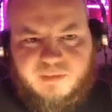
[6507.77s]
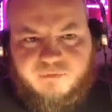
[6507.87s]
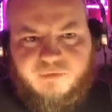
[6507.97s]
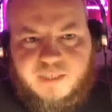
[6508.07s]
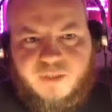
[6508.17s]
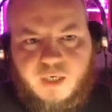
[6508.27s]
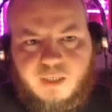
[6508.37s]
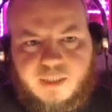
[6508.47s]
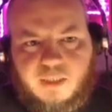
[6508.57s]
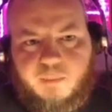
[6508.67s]
fragile
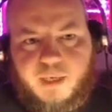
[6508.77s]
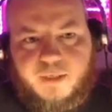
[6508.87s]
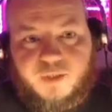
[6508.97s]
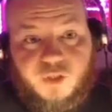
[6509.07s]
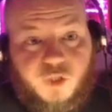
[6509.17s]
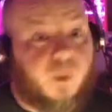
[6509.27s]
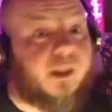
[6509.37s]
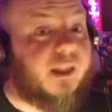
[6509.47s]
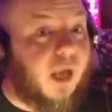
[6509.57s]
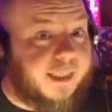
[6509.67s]
in comparison to a
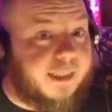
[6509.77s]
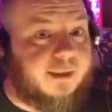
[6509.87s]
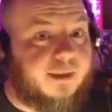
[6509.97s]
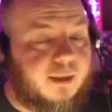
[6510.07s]
Knight,